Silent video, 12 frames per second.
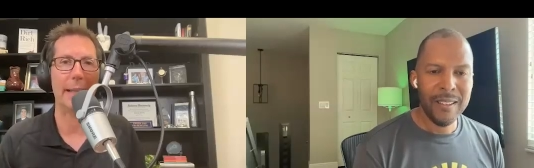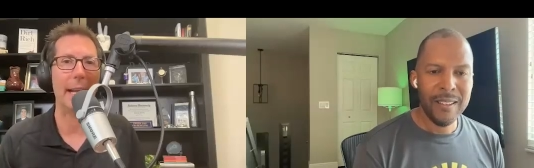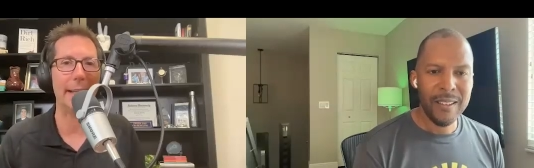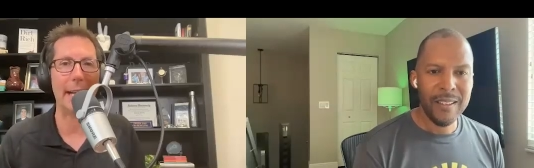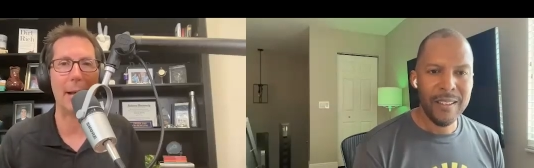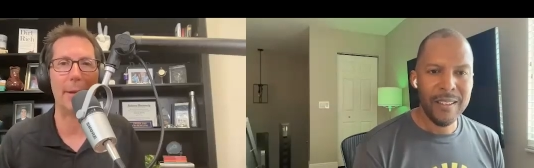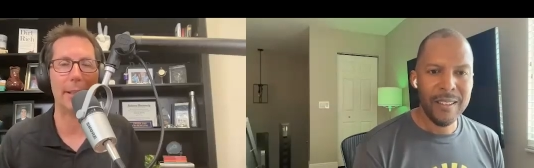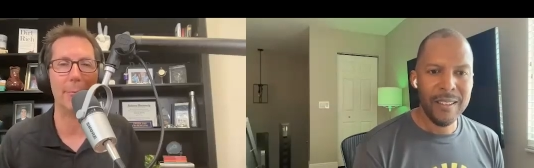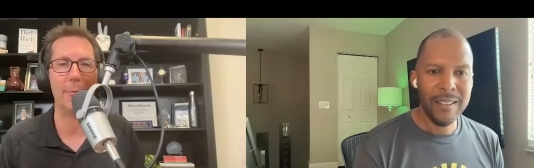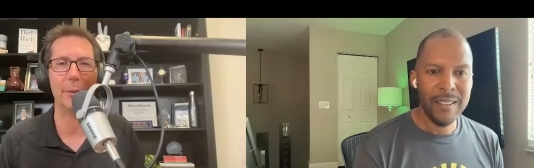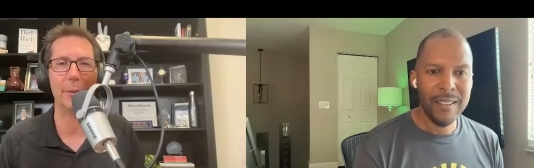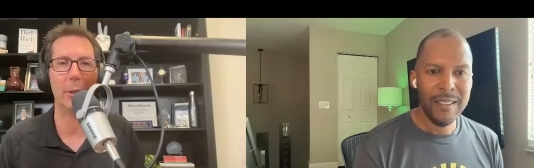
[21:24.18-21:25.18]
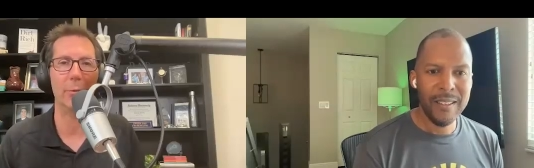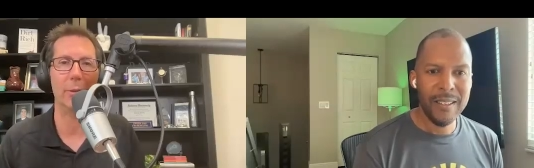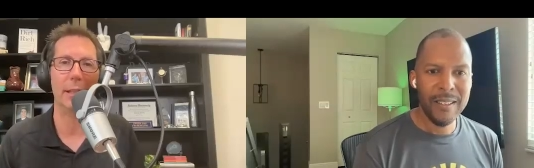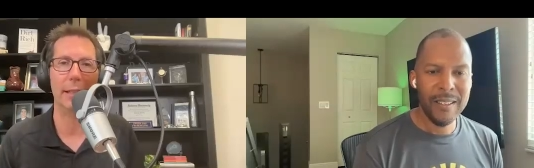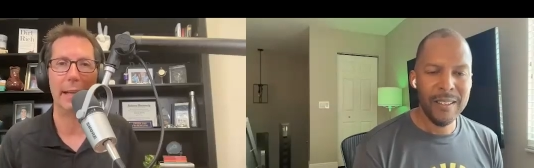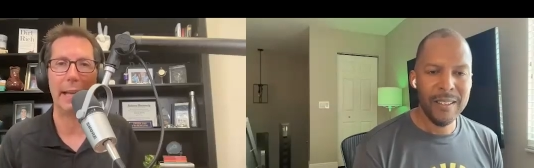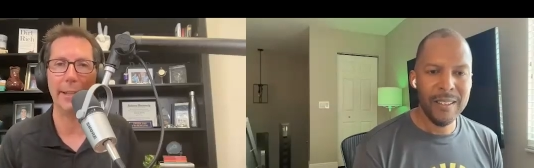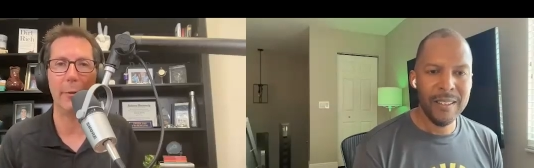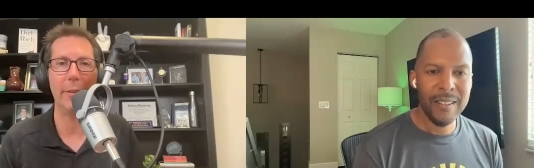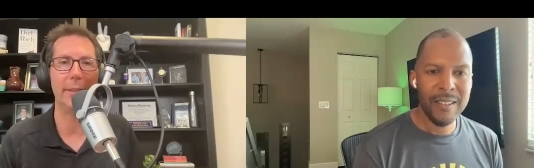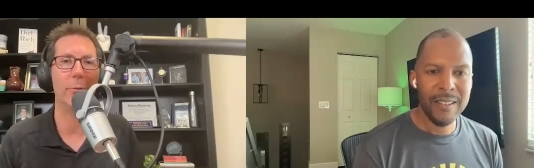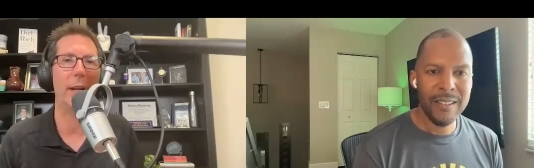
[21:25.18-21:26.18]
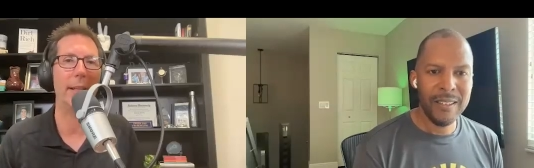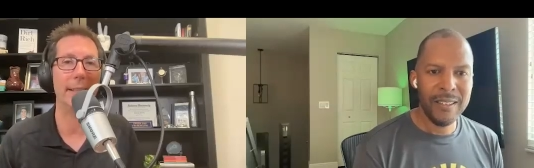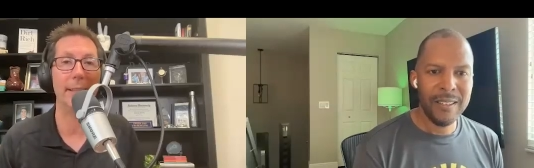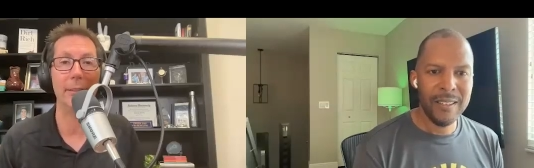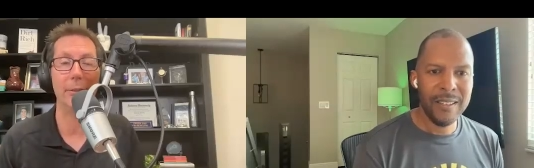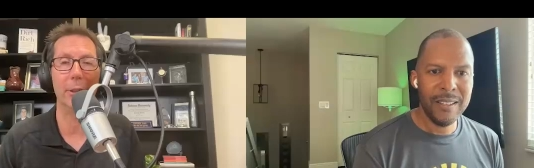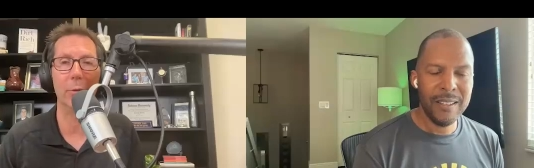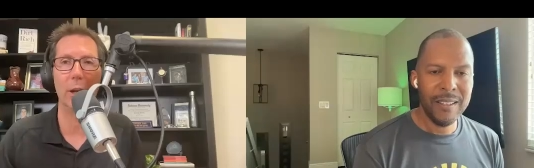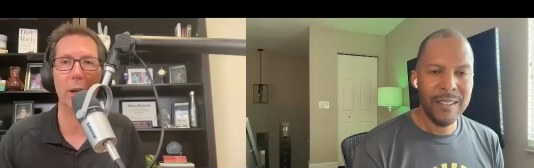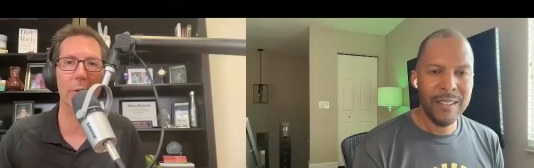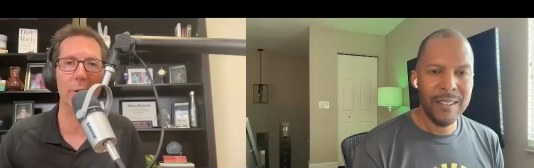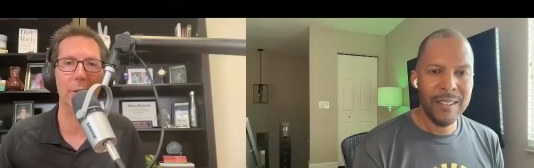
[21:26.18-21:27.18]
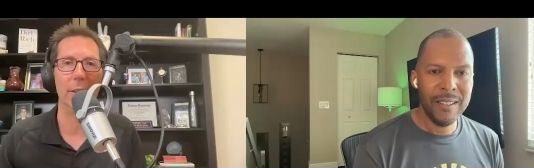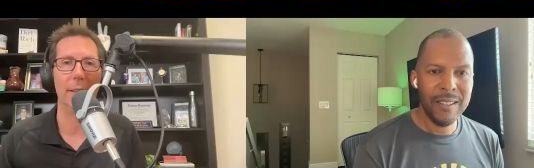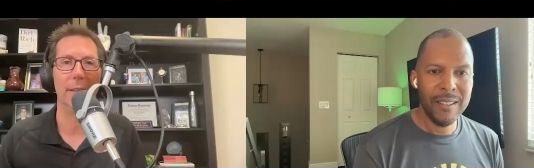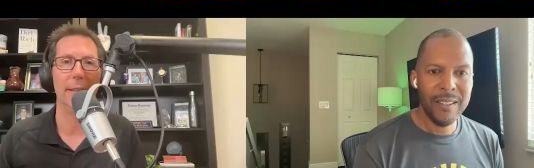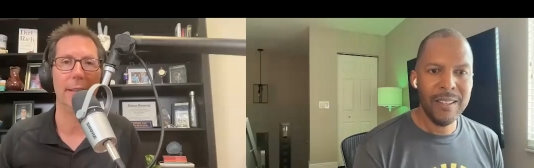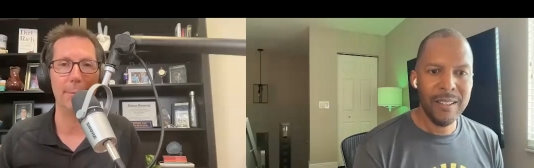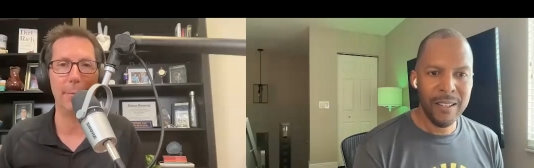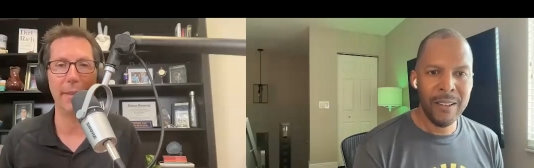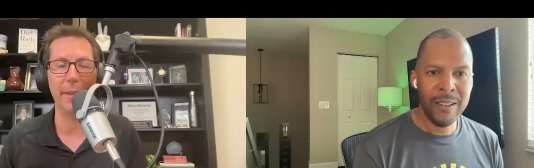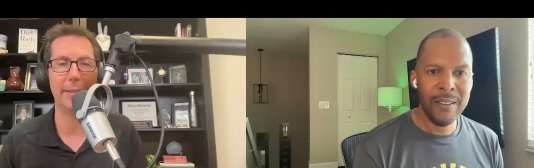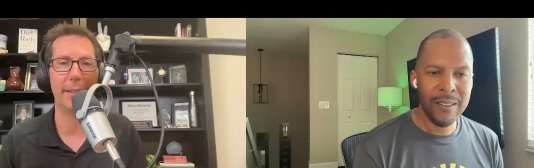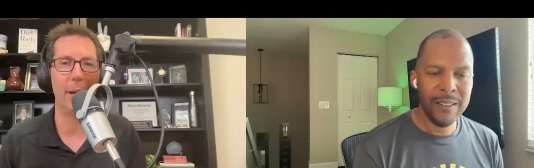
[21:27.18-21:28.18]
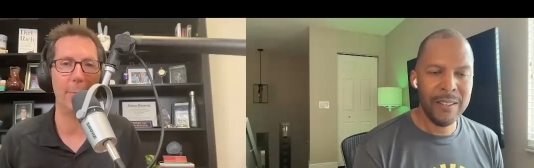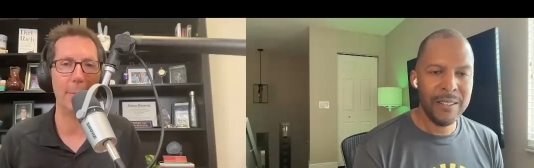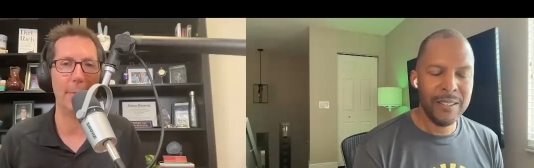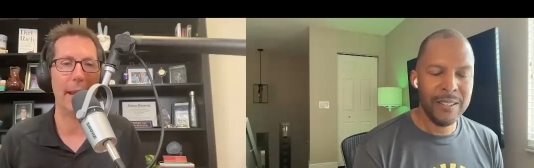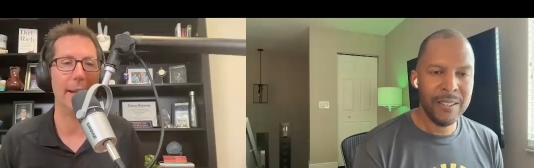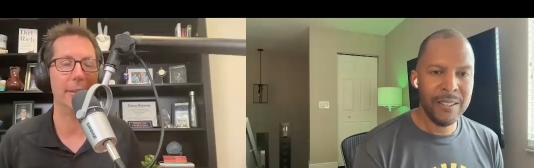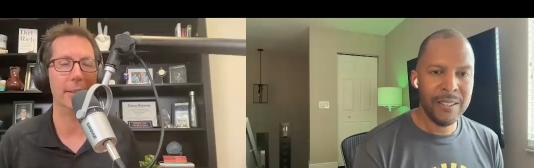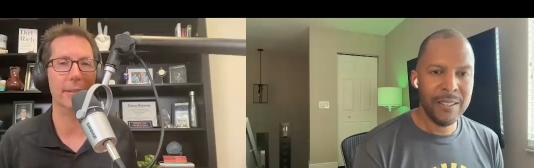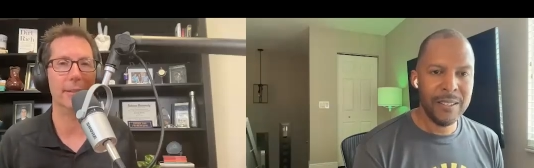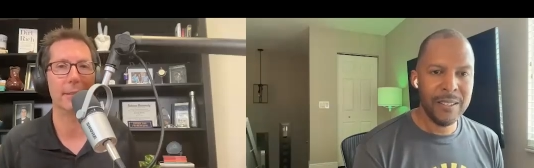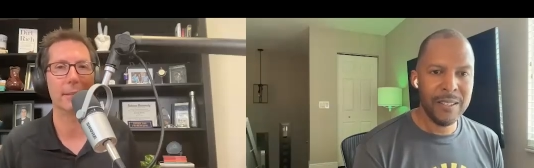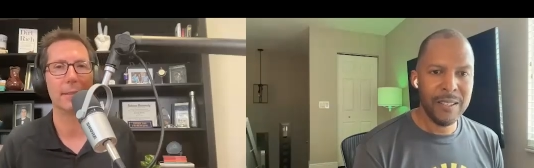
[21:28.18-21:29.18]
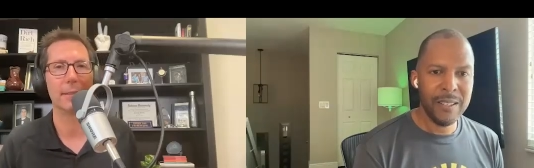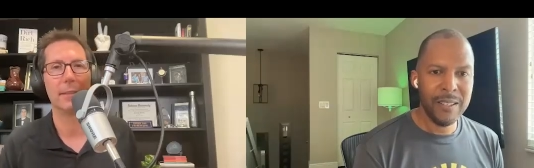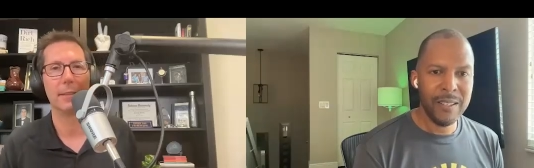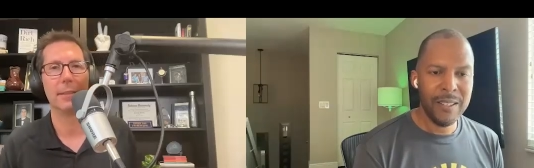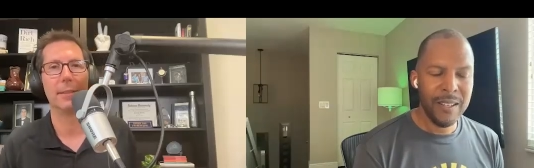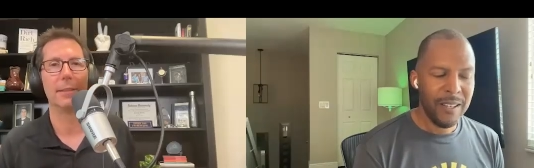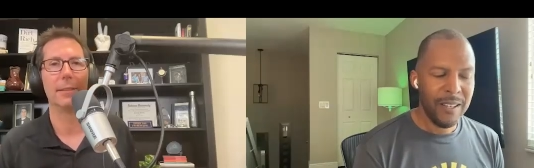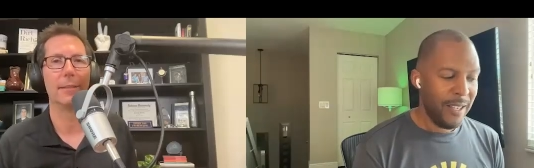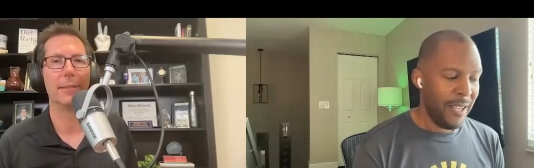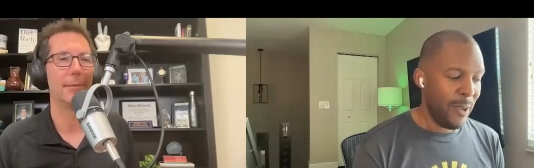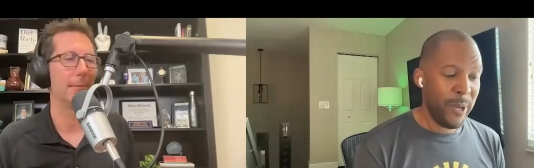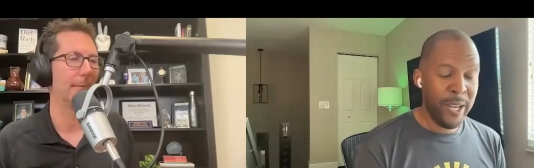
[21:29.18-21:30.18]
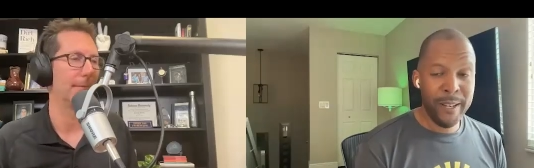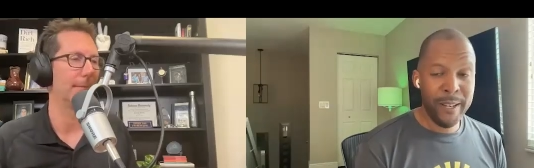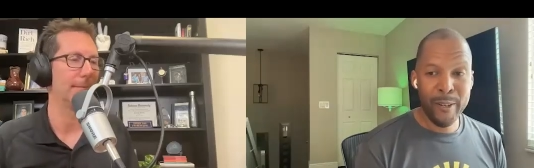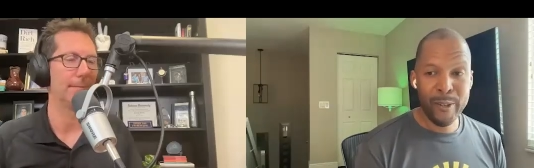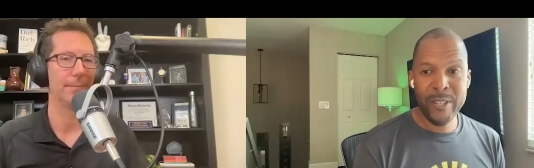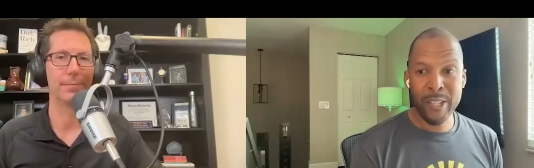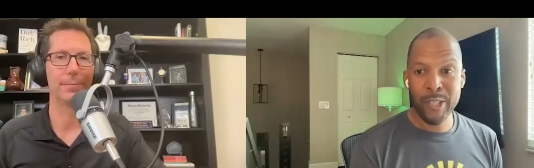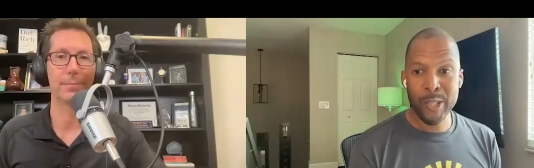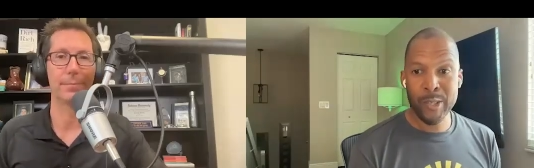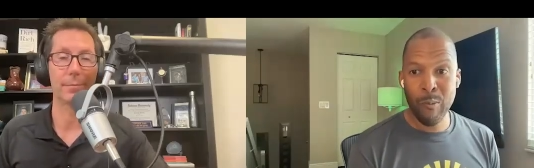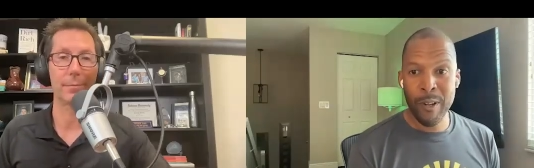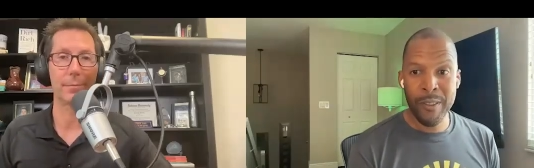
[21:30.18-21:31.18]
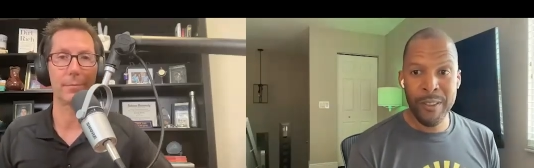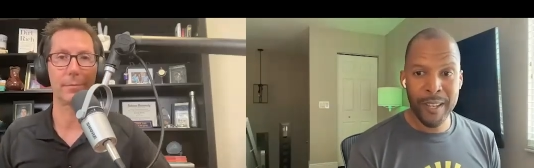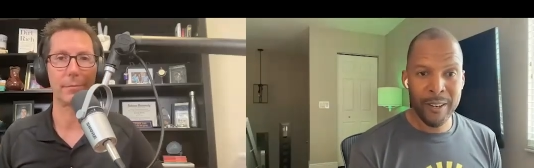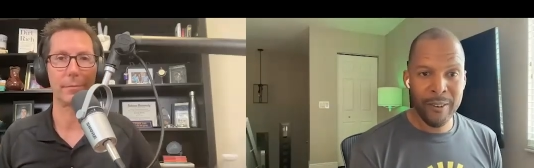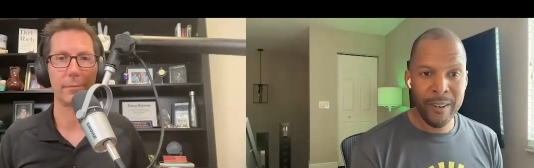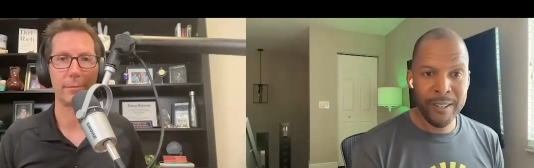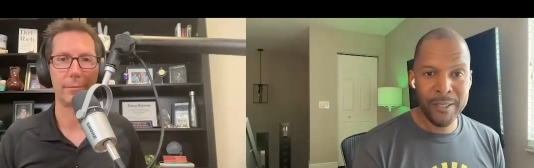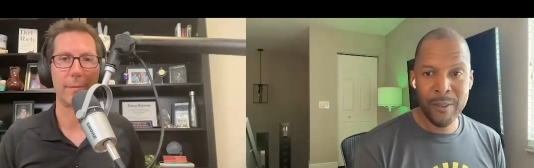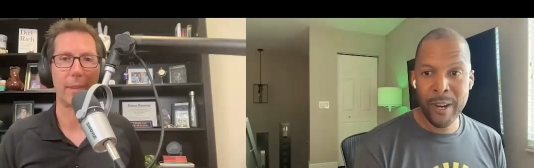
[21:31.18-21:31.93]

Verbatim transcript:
Speaker 1: got to get out of my comfort zone. I know this is what I need to do to grow, but this yeah. is going to help me manage it.
Speaker 2: I mean, there's not just one thing, right?